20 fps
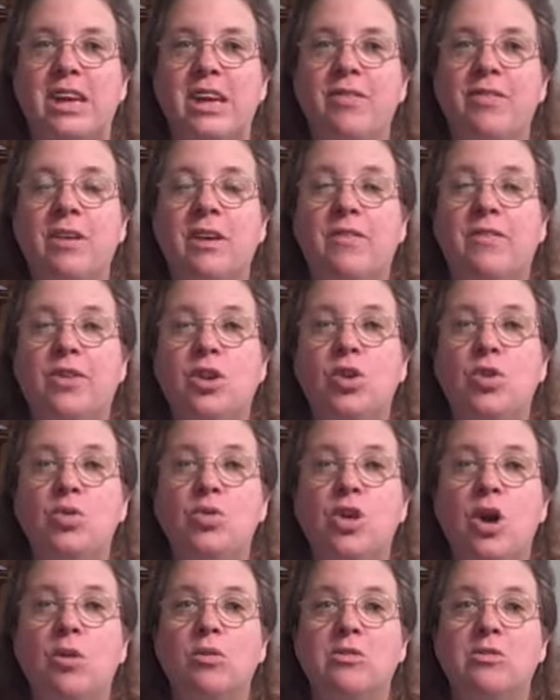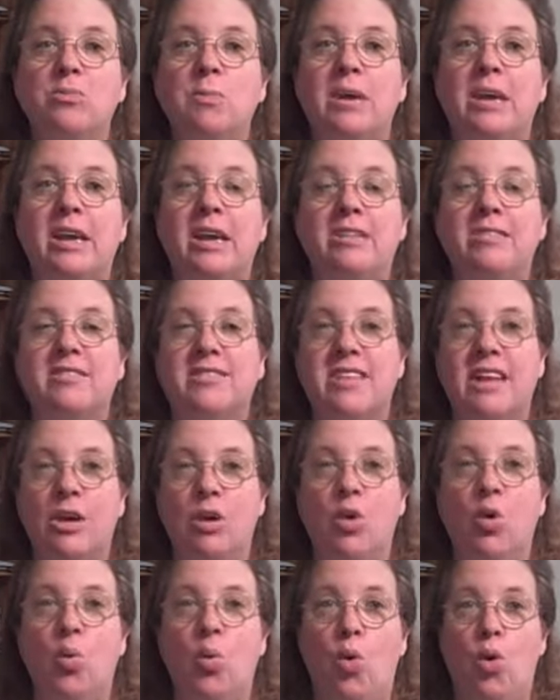even if you don't speak a
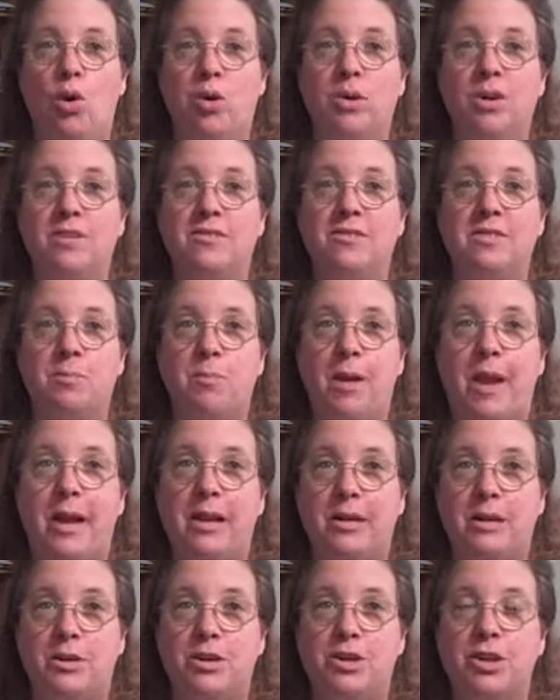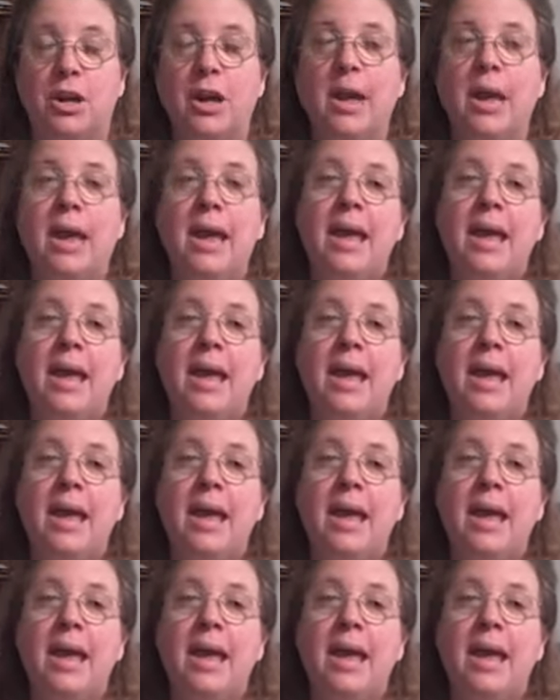single word of Spanish.